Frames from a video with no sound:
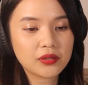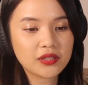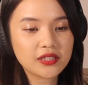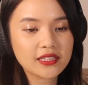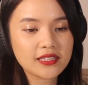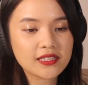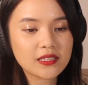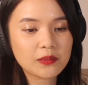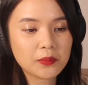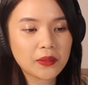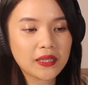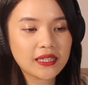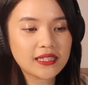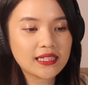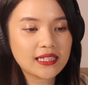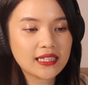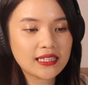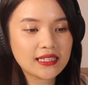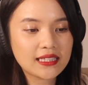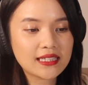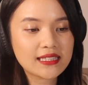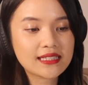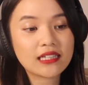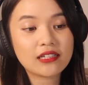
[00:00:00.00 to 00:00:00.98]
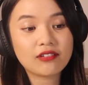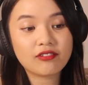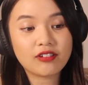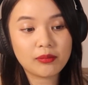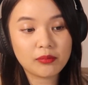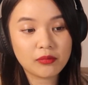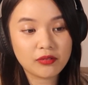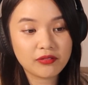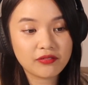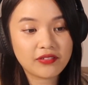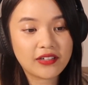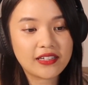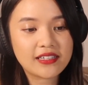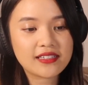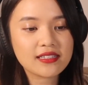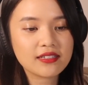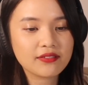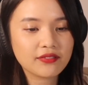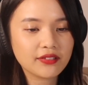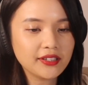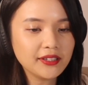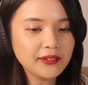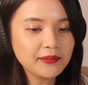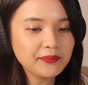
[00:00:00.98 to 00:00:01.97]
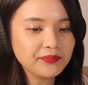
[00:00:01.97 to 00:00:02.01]
participated in the Sanremo
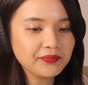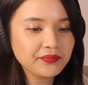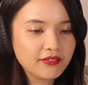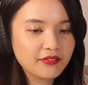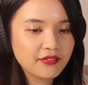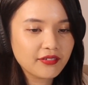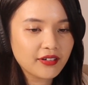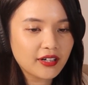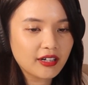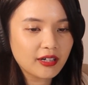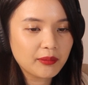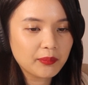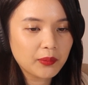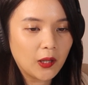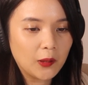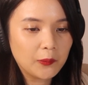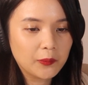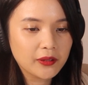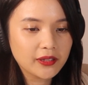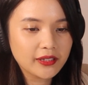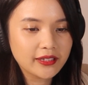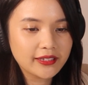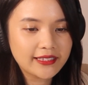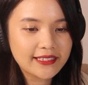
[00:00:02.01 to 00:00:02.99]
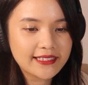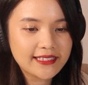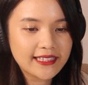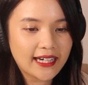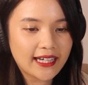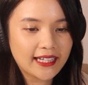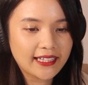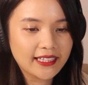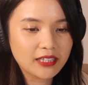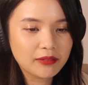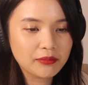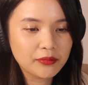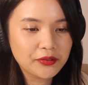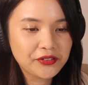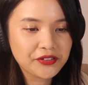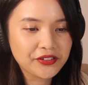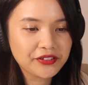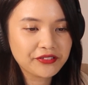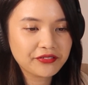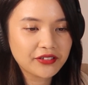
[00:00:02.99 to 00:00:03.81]
festival. Very popular Italian music